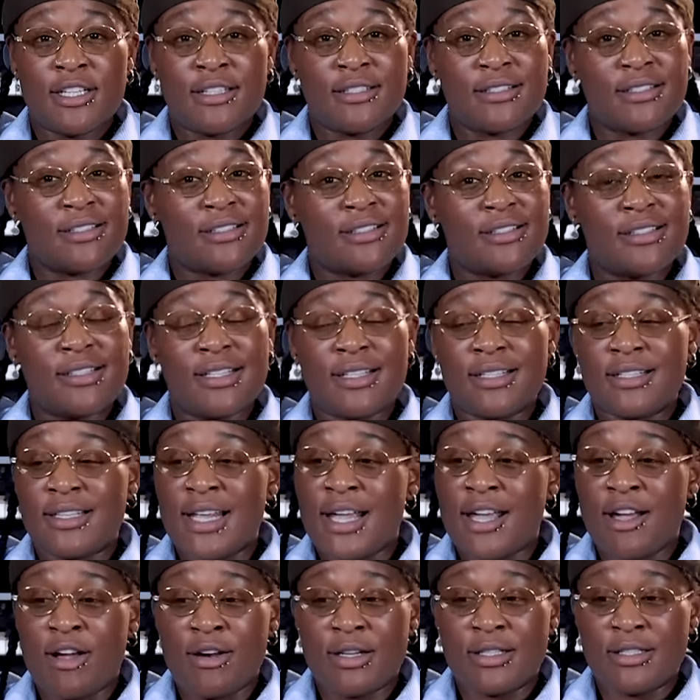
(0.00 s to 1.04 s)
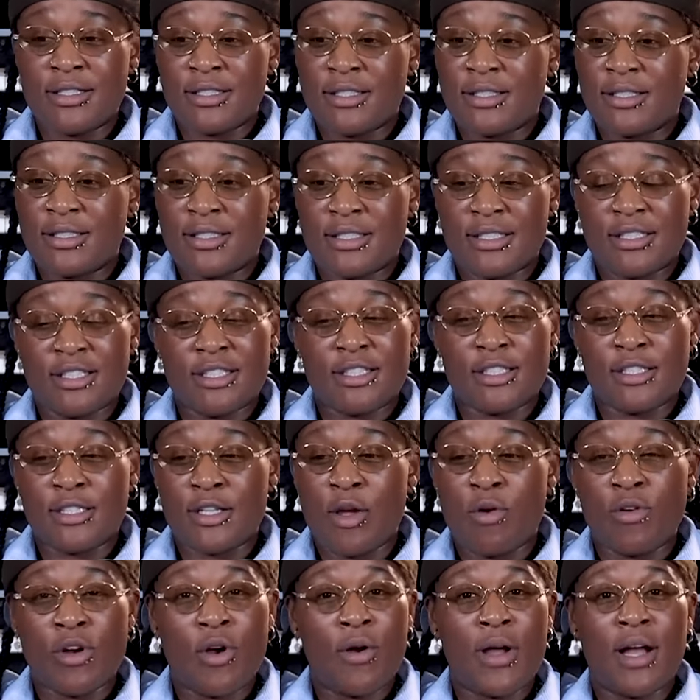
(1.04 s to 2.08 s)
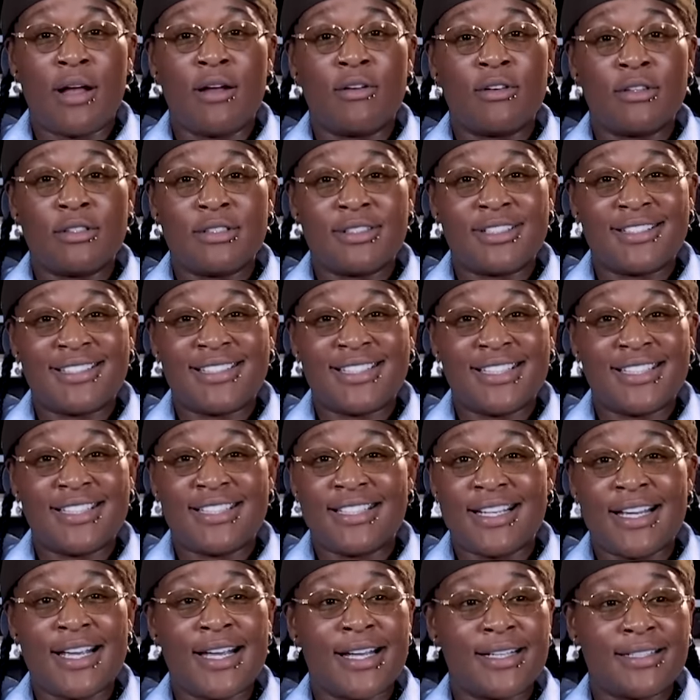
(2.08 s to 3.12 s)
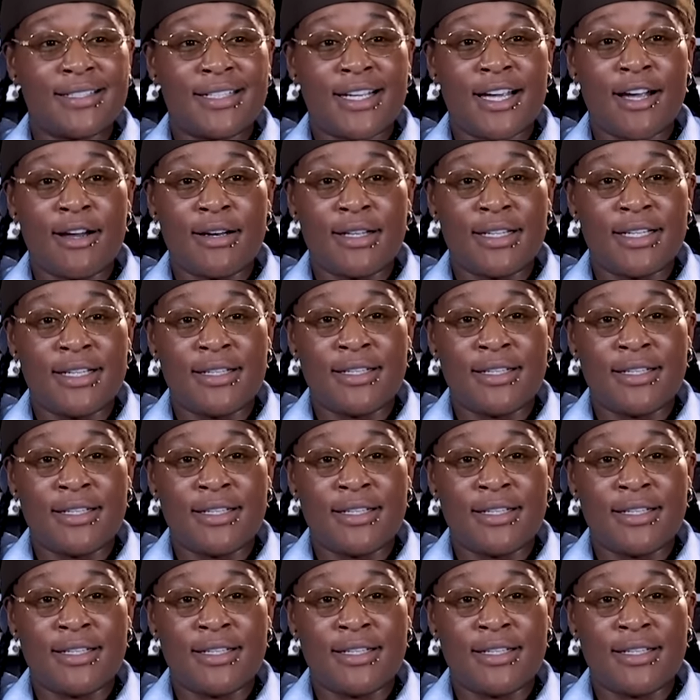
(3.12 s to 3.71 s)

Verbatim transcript: Just sit down and just don't go out. Just sit your ass down and